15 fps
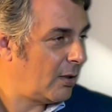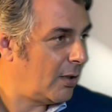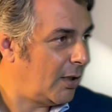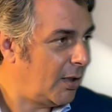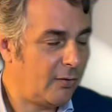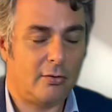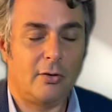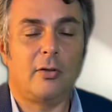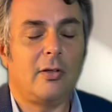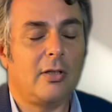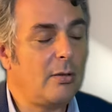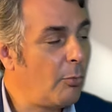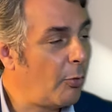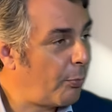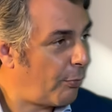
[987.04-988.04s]
is not
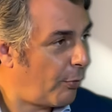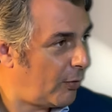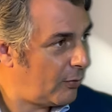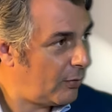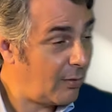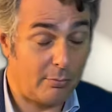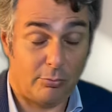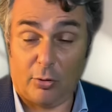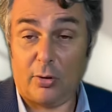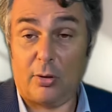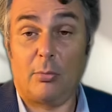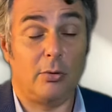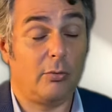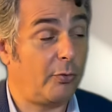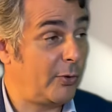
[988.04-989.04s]
anymore present, I'm talking
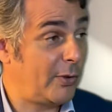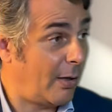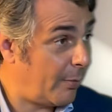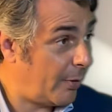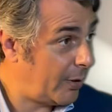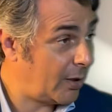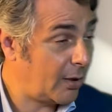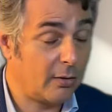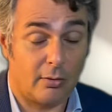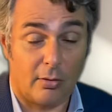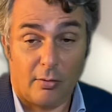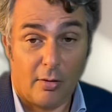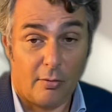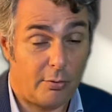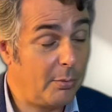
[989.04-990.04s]
about for the American,
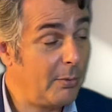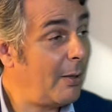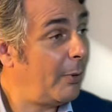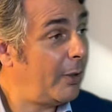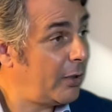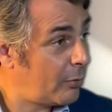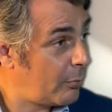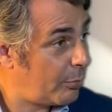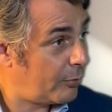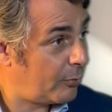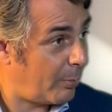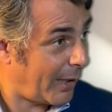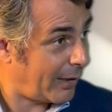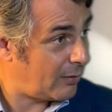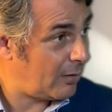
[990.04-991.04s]
from an American
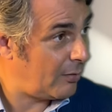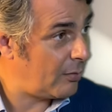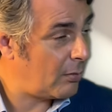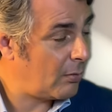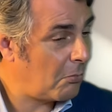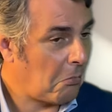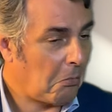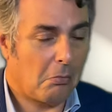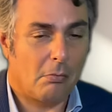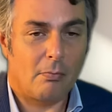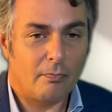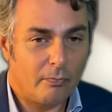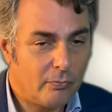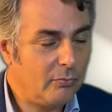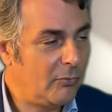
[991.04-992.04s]
perspective,
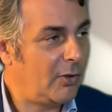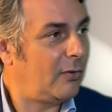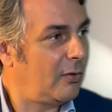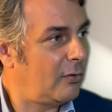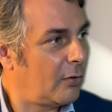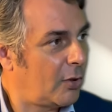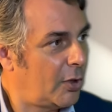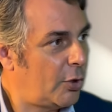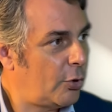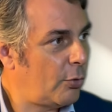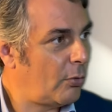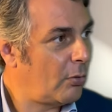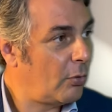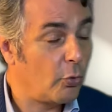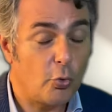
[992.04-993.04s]
this is an
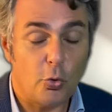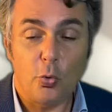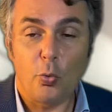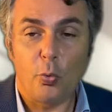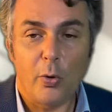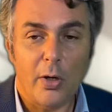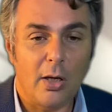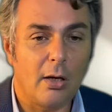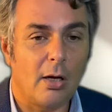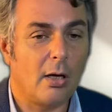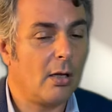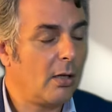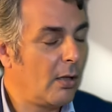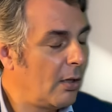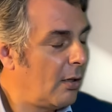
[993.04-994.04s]
issue. Who will
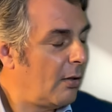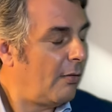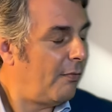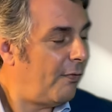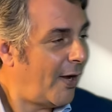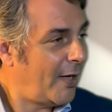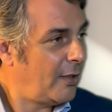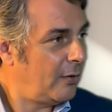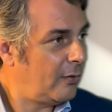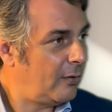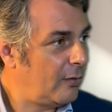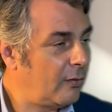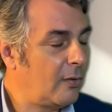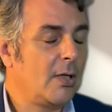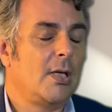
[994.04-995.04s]
finance
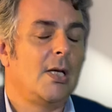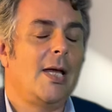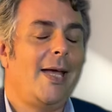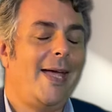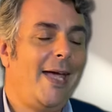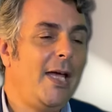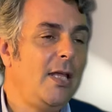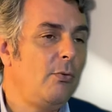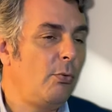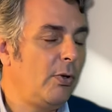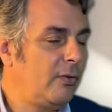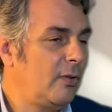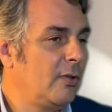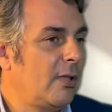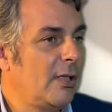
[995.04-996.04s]
it? And
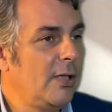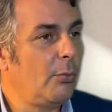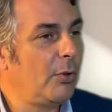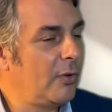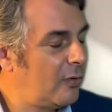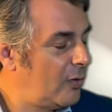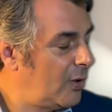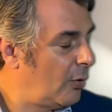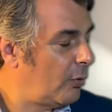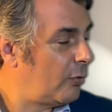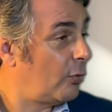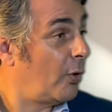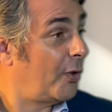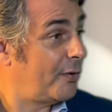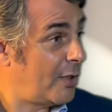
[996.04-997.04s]
recently, we see
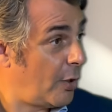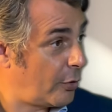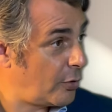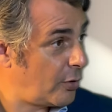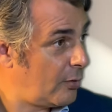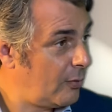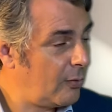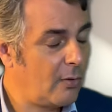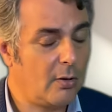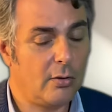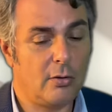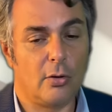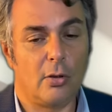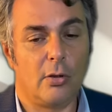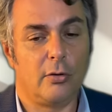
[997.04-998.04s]
also on the auctions,
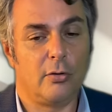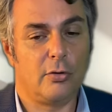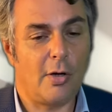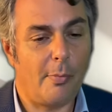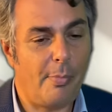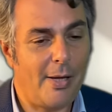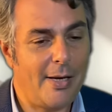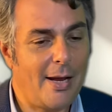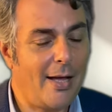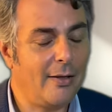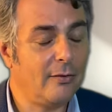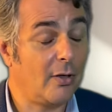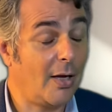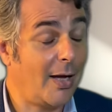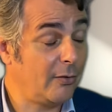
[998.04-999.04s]
the Japan
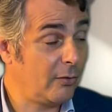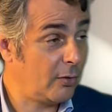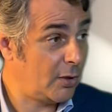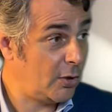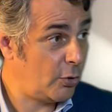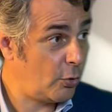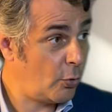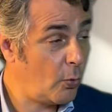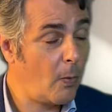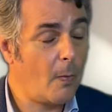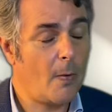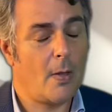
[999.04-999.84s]
has an issue